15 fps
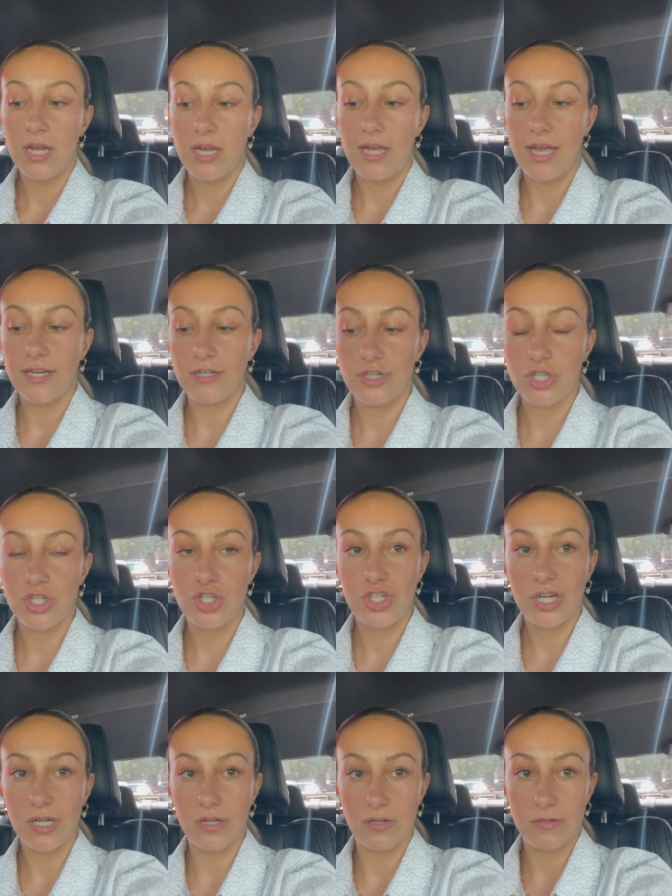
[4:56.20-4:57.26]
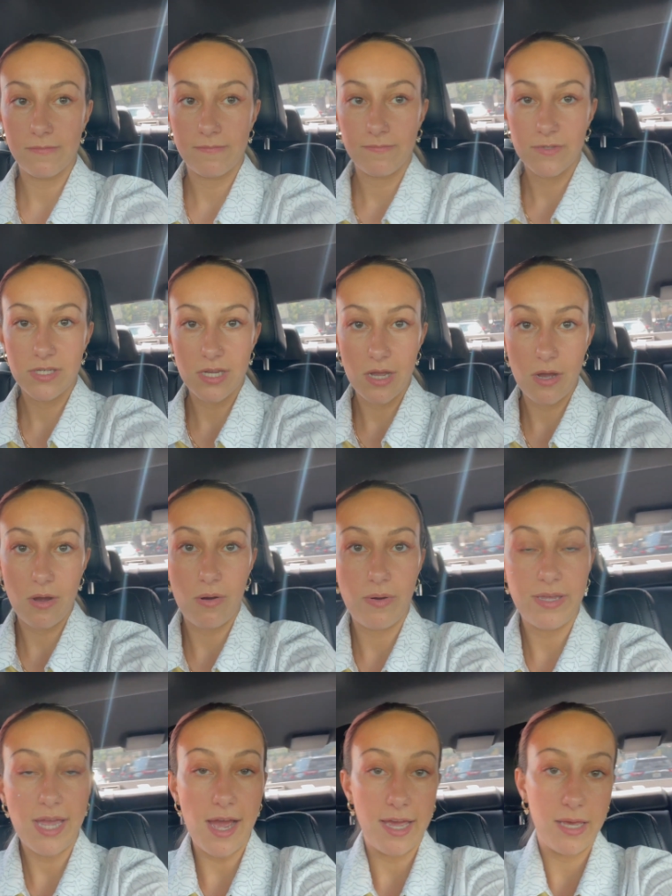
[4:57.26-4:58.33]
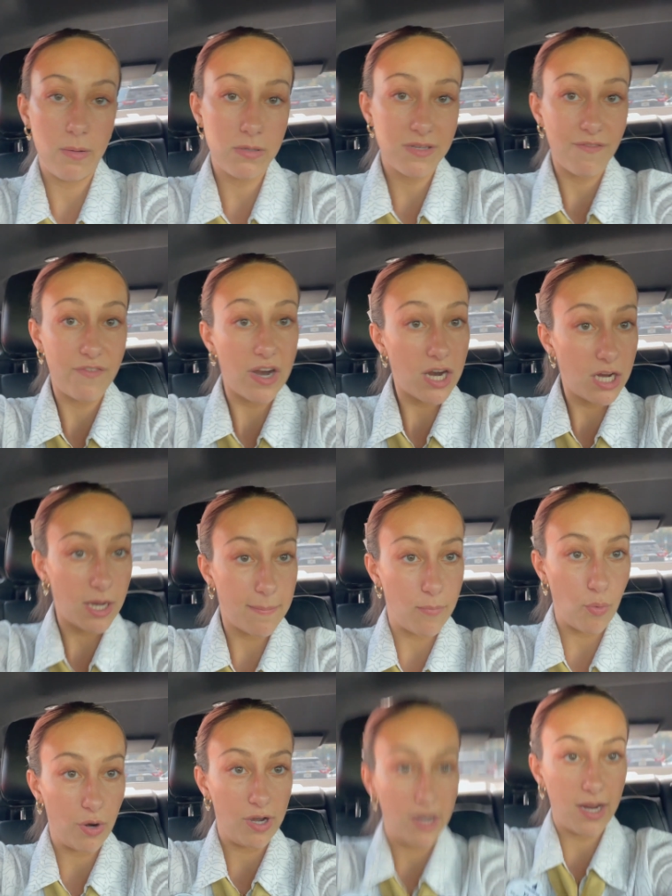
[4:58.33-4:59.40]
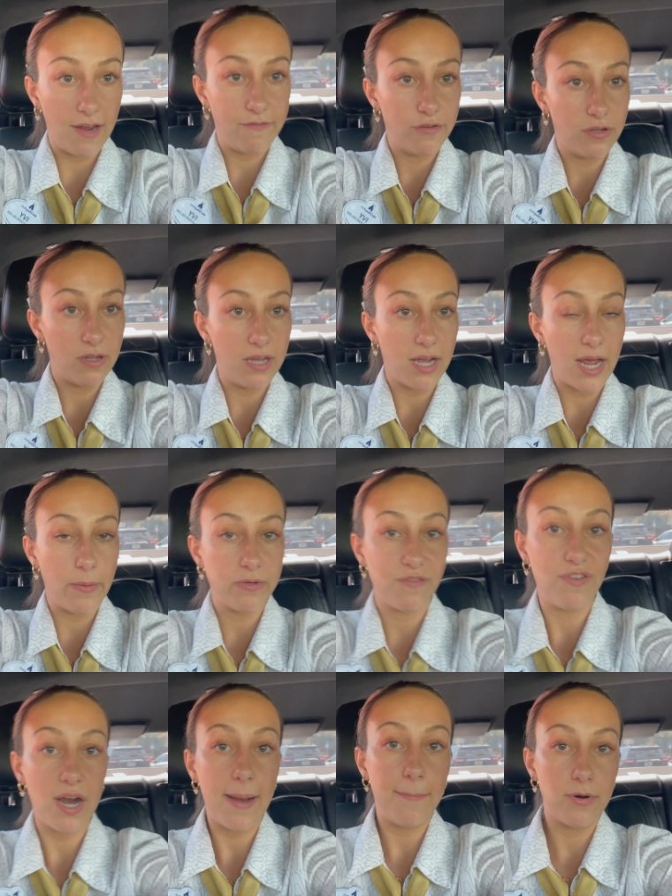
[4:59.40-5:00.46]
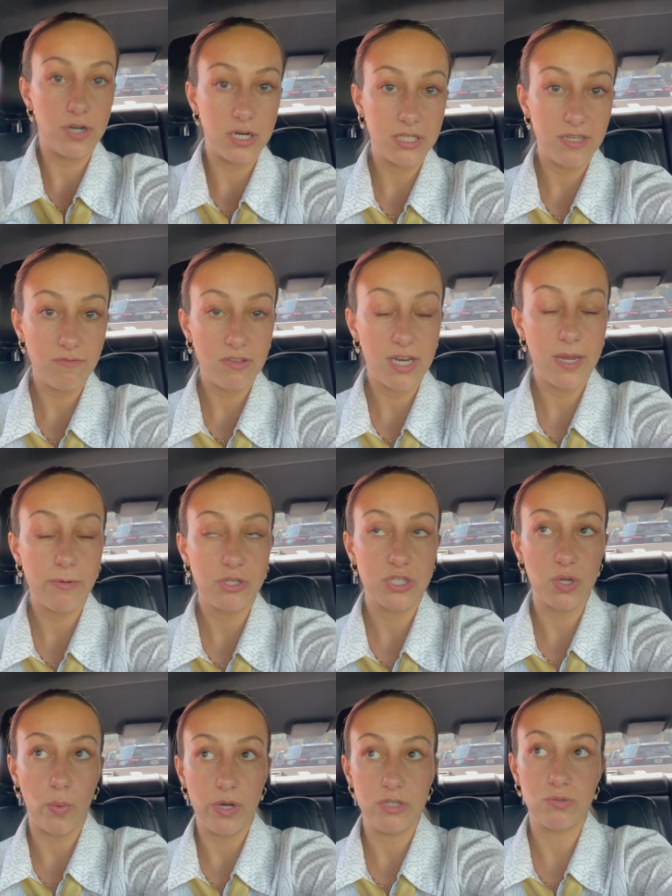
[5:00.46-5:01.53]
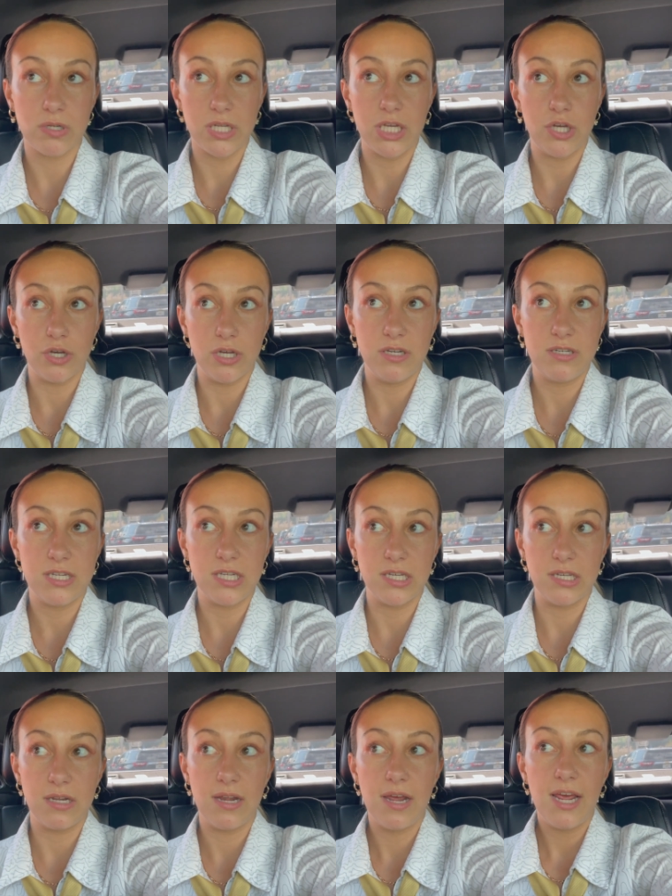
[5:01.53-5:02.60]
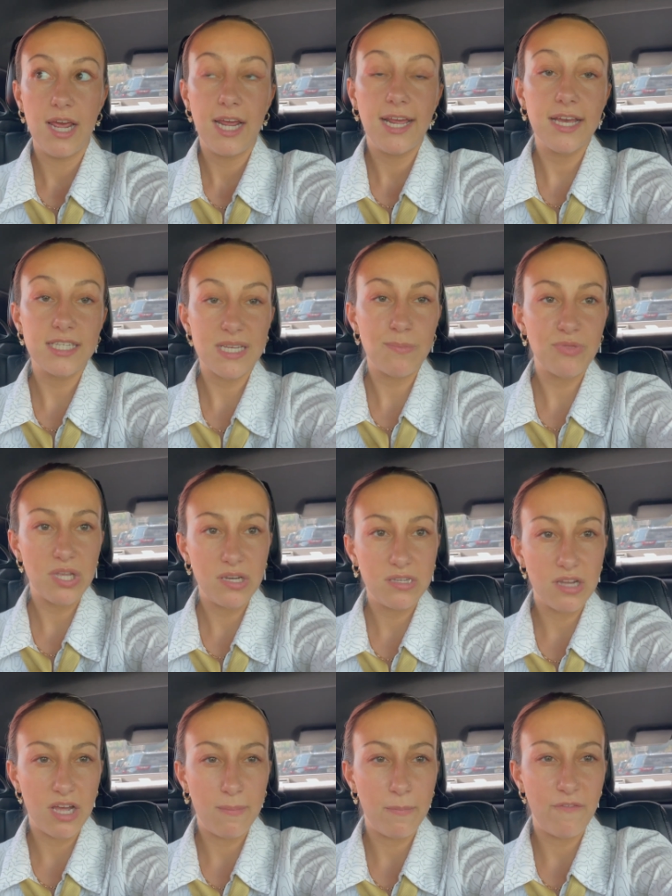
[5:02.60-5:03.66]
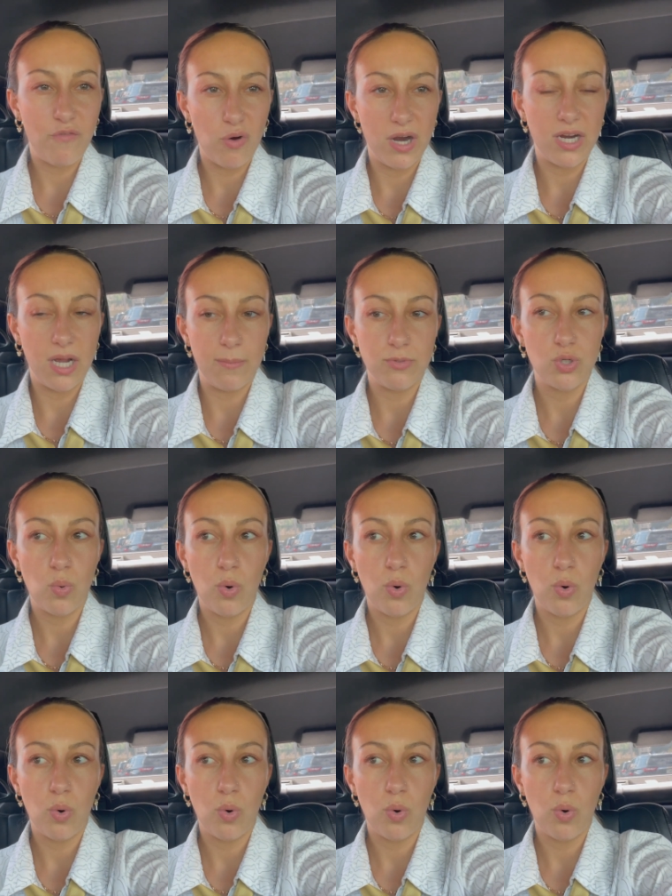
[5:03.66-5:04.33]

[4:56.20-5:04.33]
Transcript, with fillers: and just chill. So yeah, it was a very good morning. I feel like I was very productive today, which is always really good to get something done before I come to